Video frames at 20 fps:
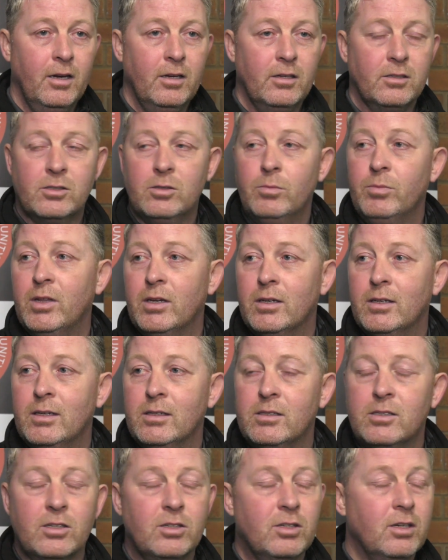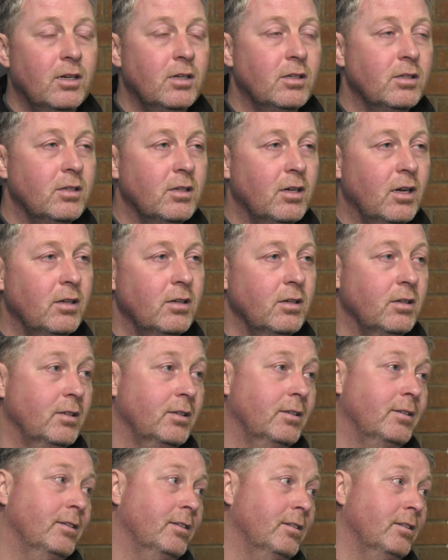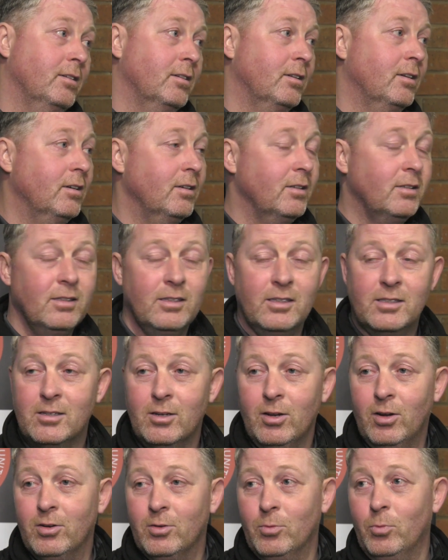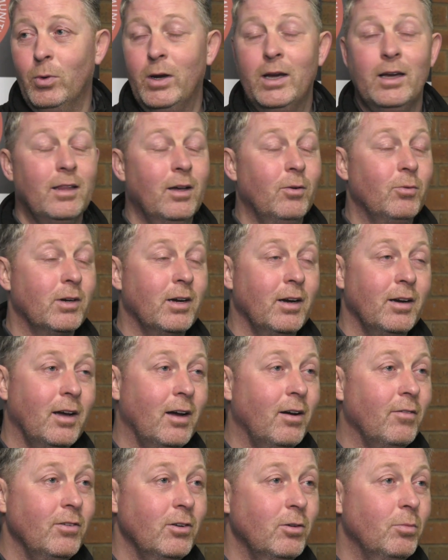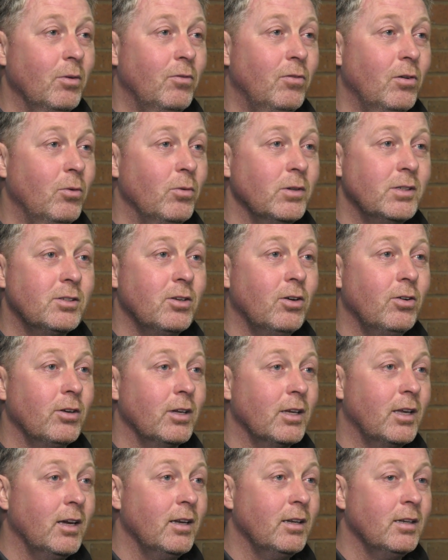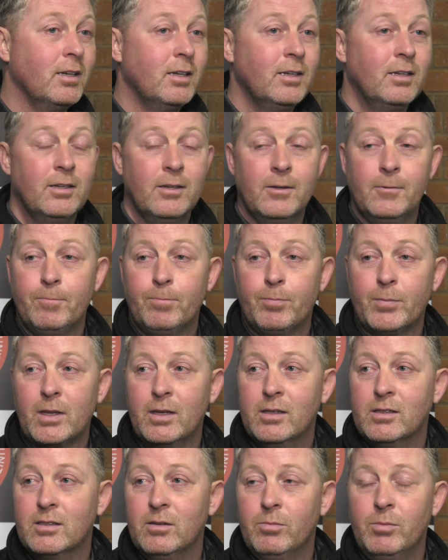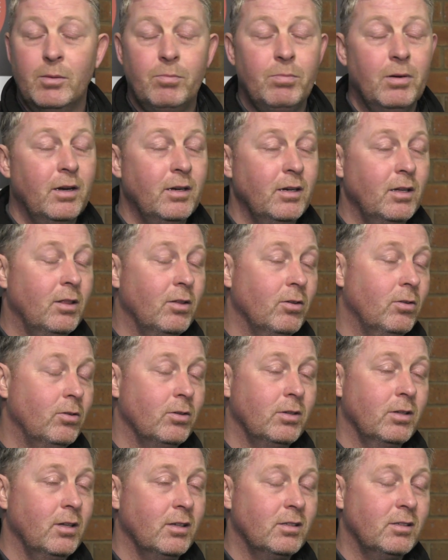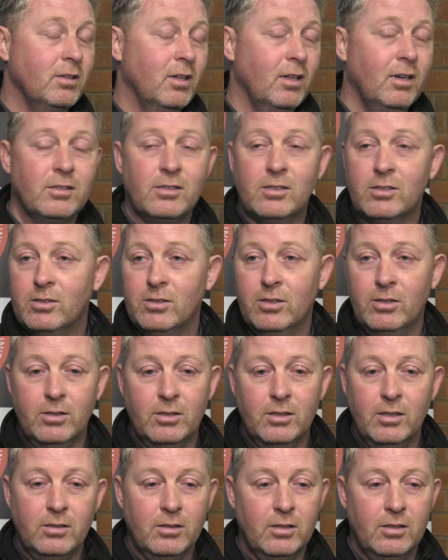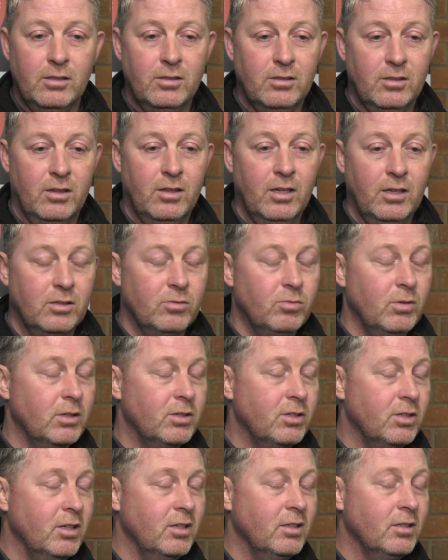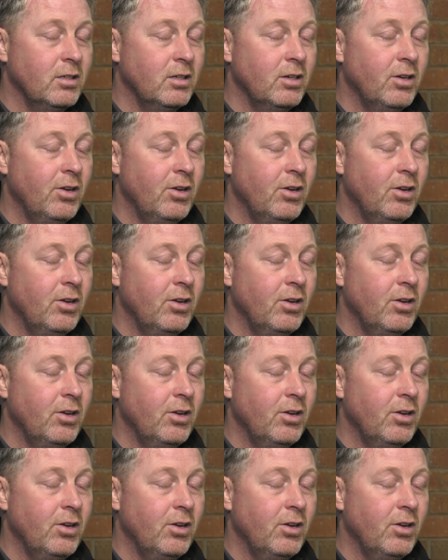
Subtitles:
something needs to change, and this long wait that we're going to have now before we start again is giving me plenty thought. That's a certainty, and things will change.